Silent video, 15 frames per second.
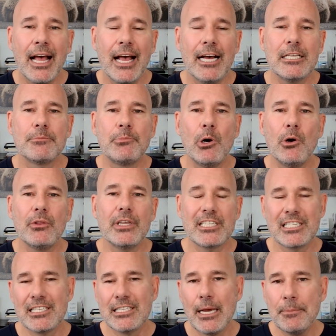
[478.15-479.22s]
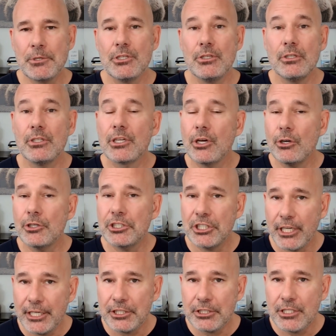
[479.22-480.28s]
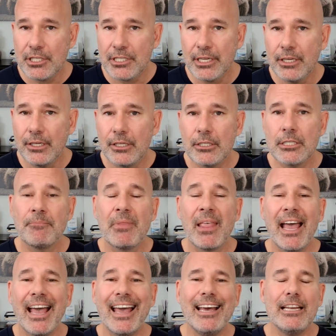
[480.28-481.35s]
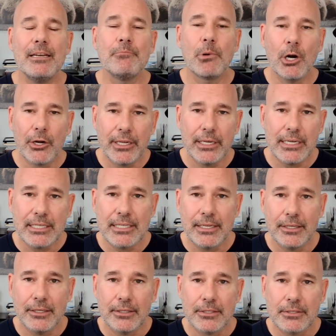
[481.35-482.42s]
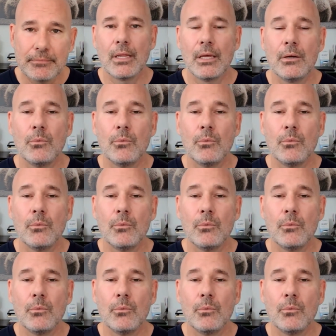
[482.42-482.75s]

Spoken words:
has both exceptional negotiation skills and marketing skills.